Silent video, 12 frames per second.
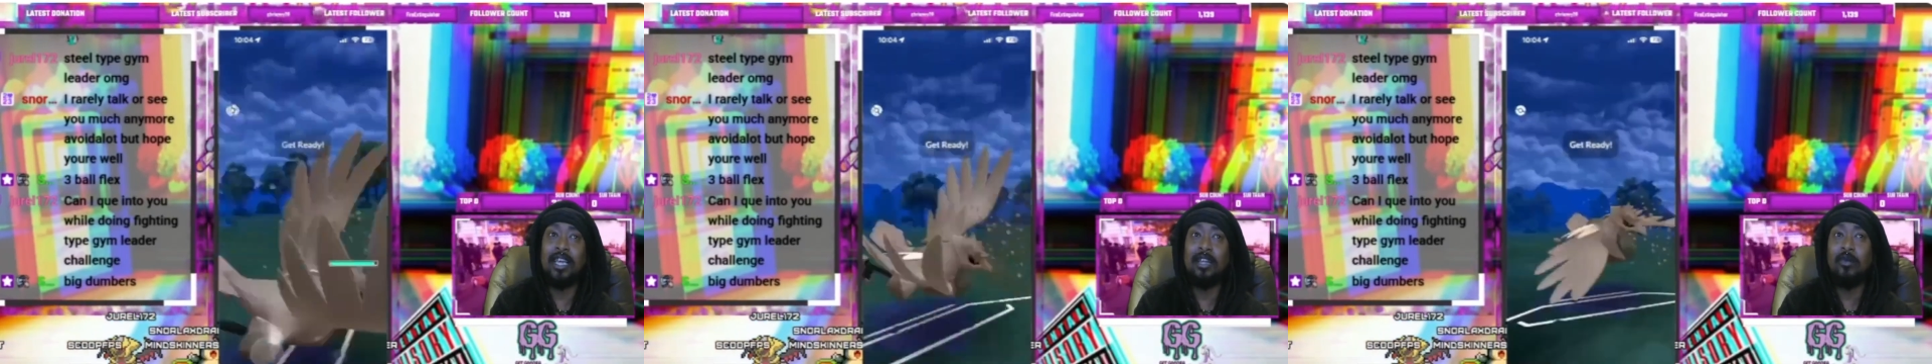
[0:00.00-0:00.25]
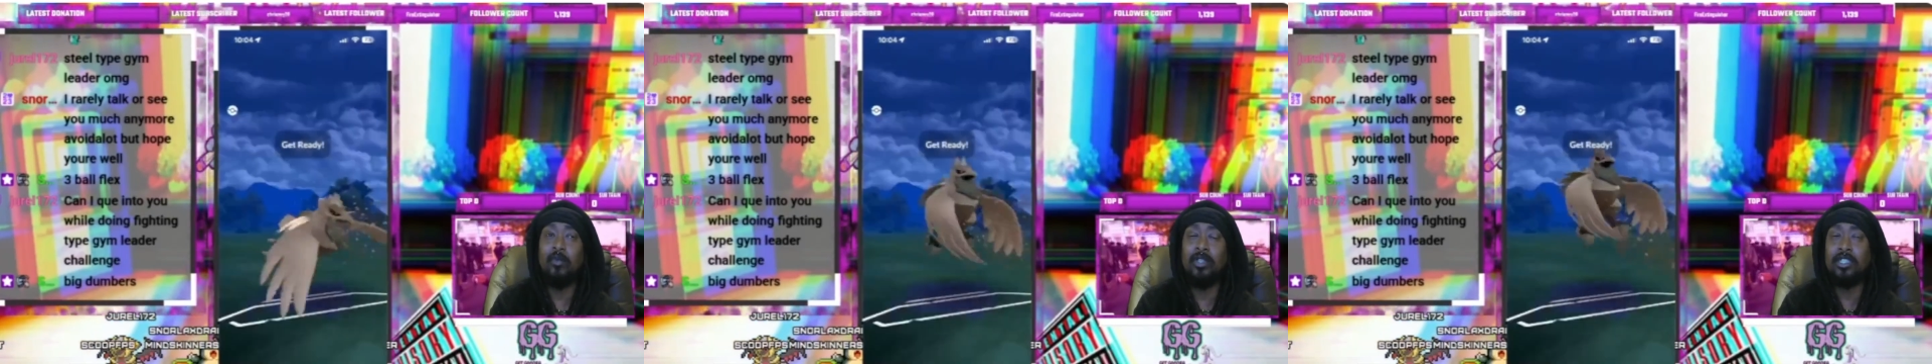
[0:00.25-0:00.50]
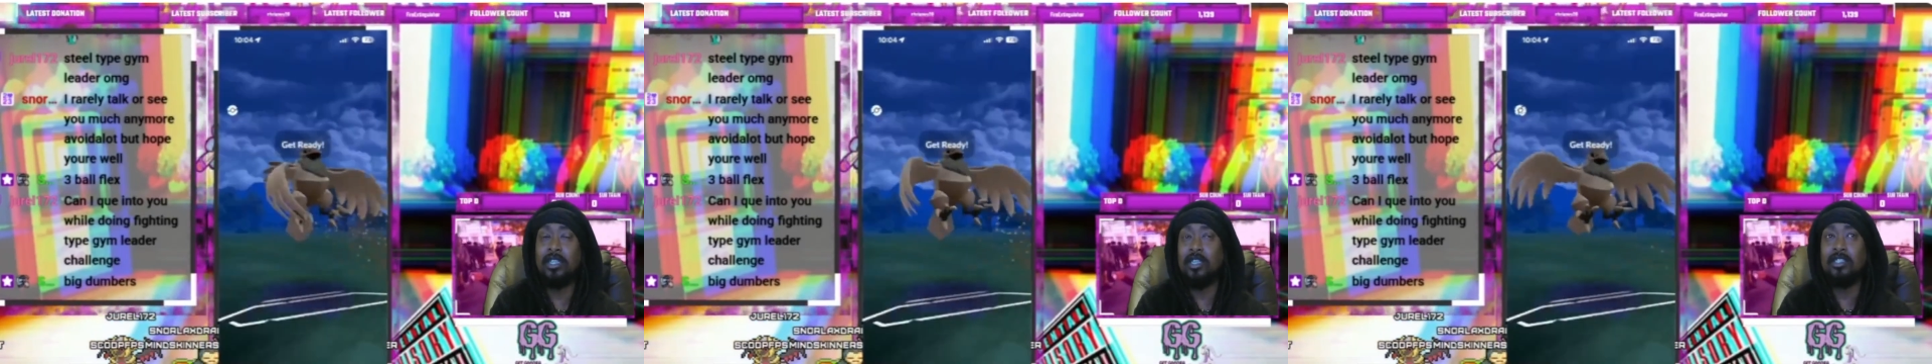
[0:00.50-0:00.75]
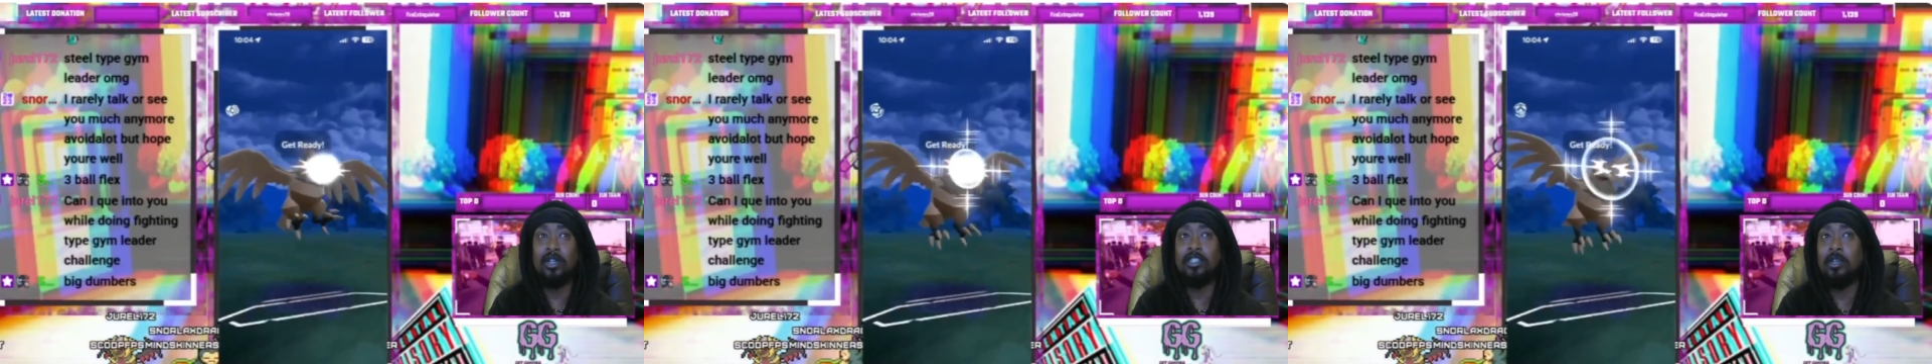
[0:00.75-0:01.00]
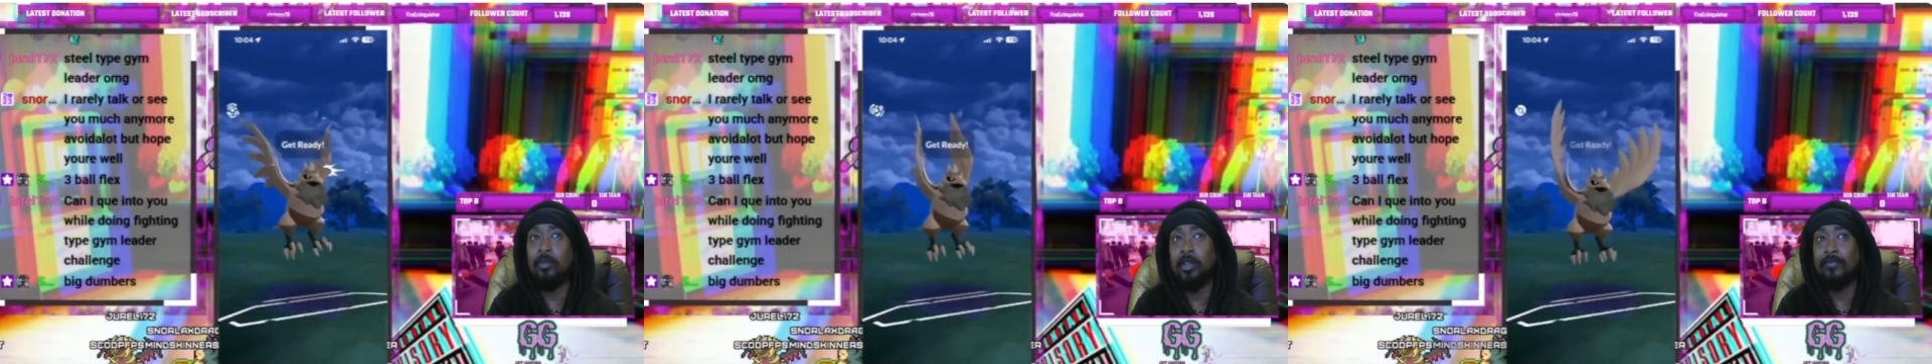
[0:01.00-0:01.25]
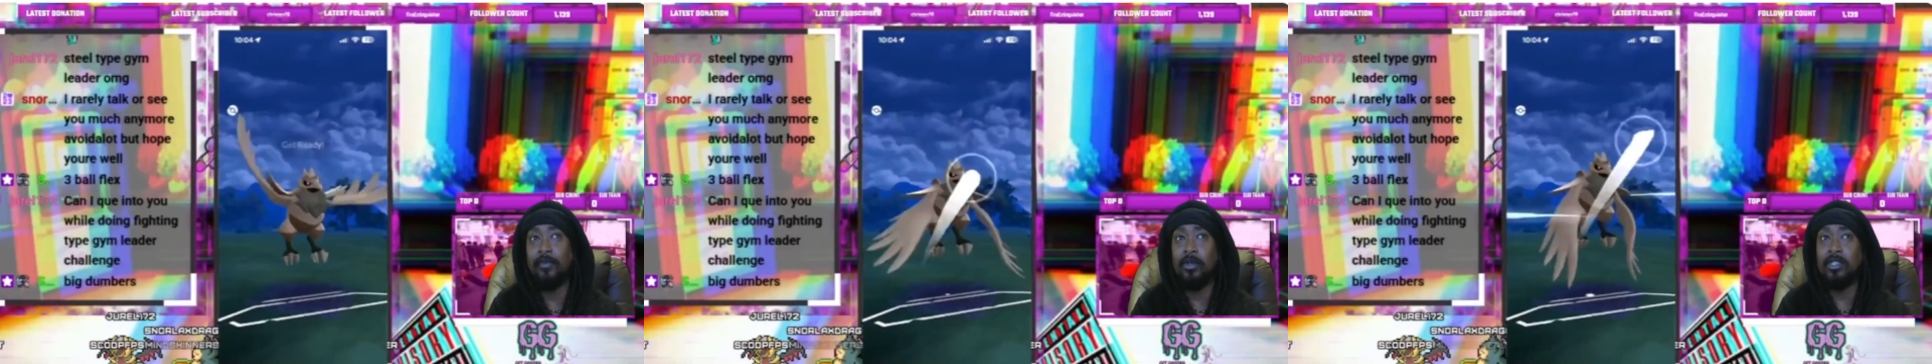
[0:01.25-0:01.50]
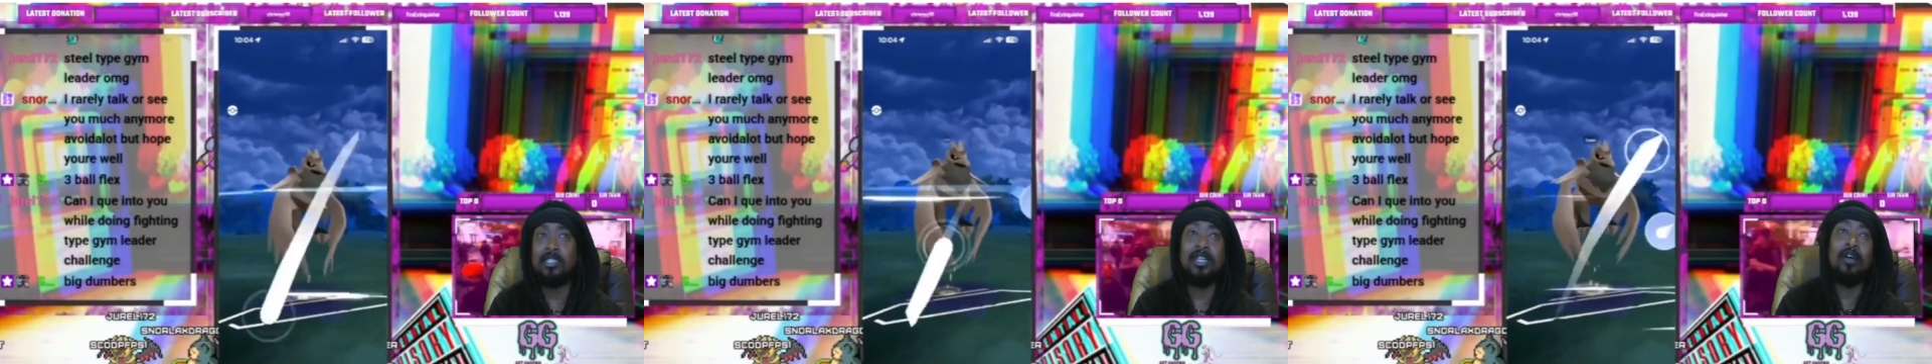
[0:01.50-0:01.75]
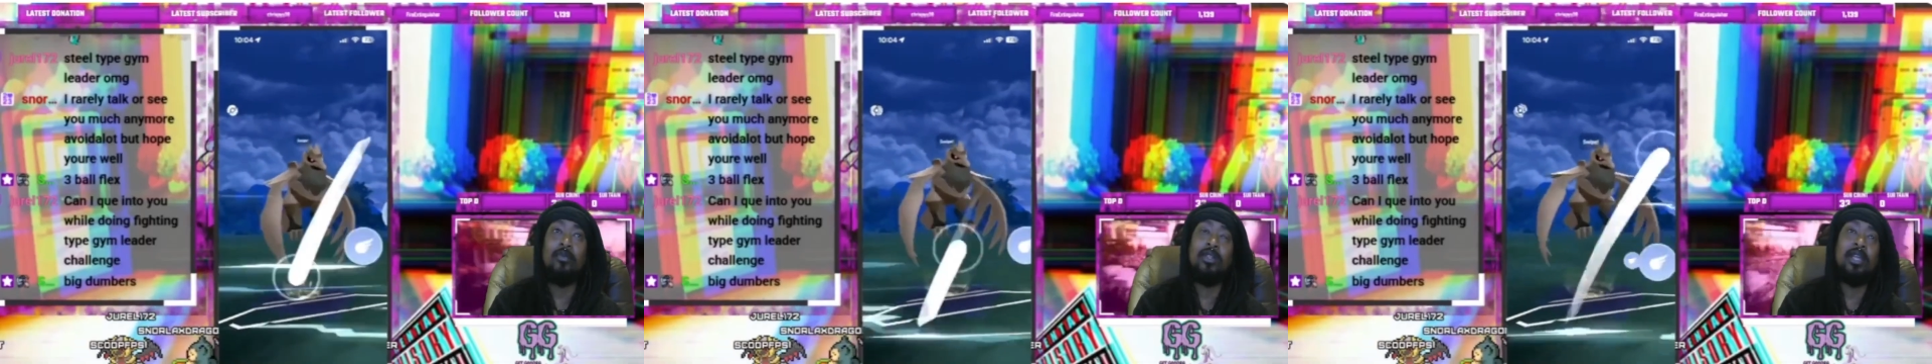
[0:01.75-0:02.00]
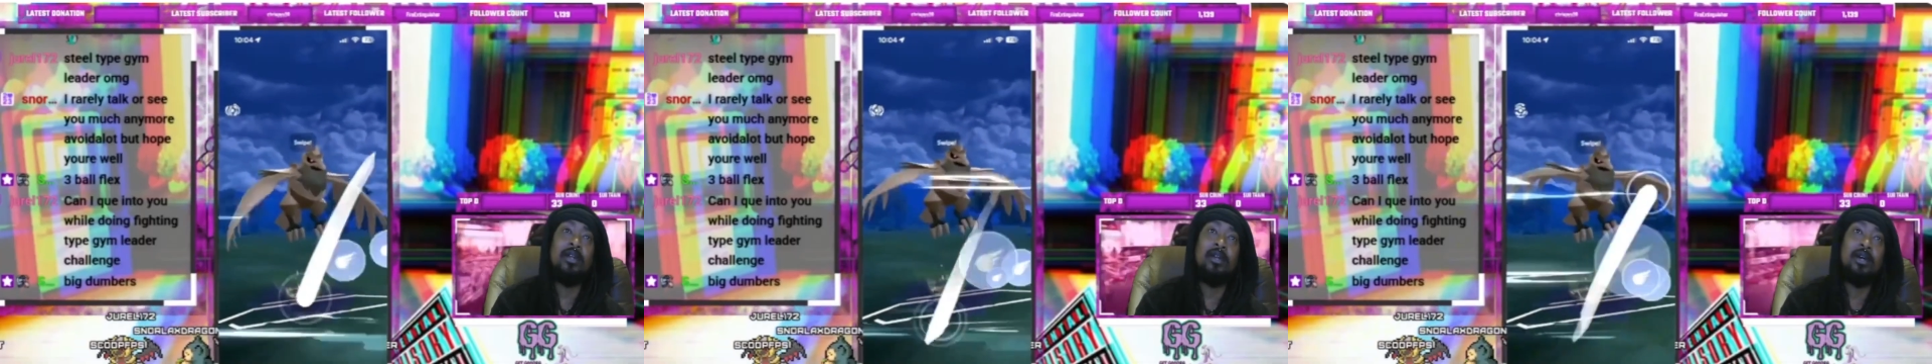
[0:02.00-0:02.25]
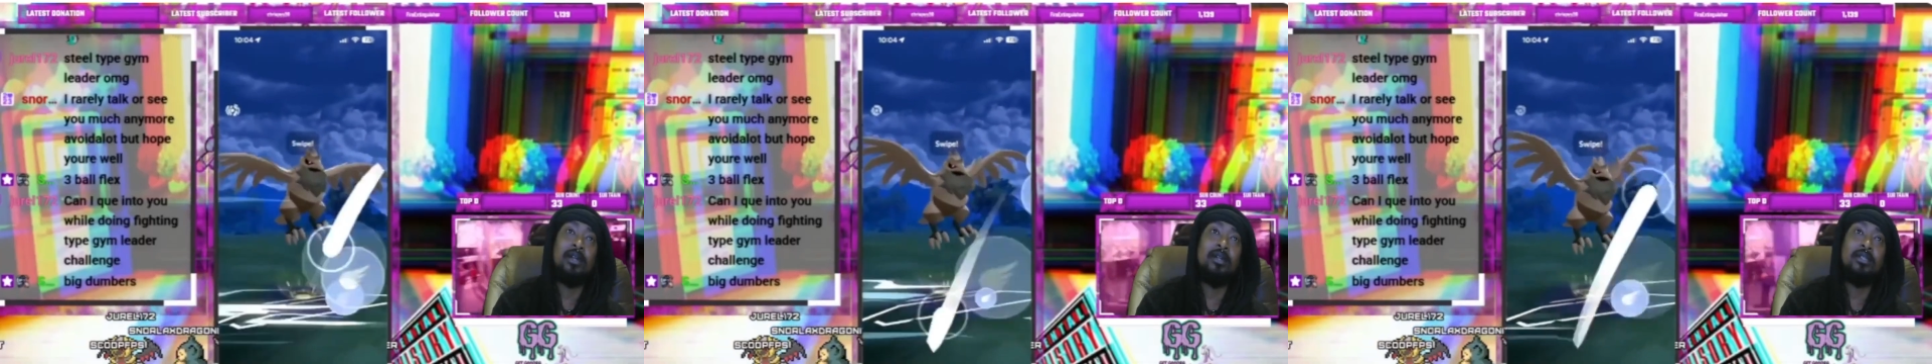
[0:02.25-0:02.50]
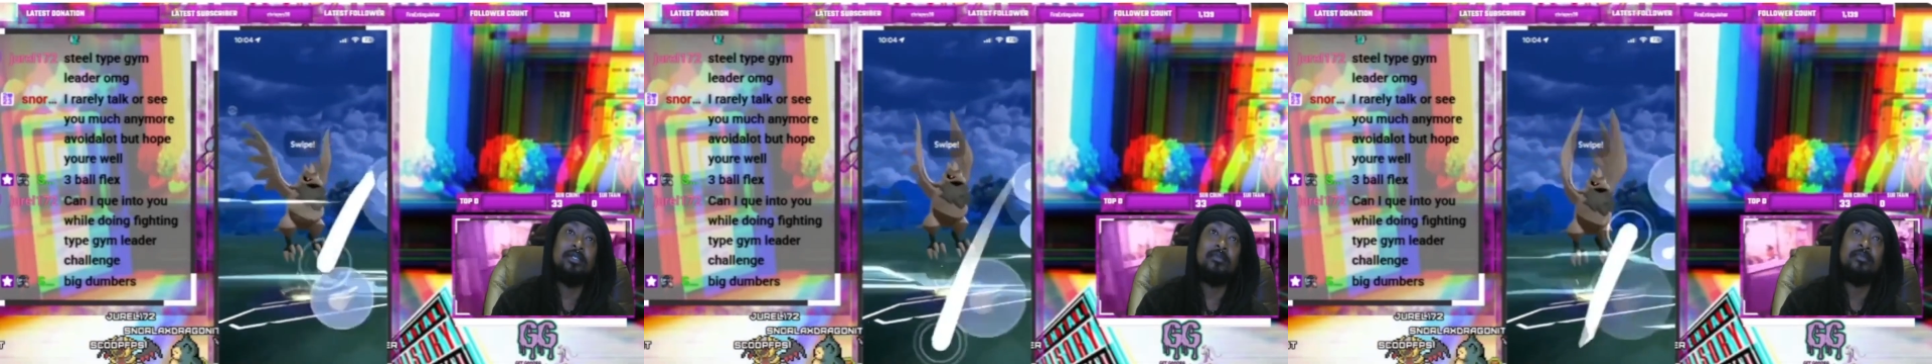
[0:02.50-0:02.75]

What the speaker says: and we're just gonna start shipping this Florges down with air cutters.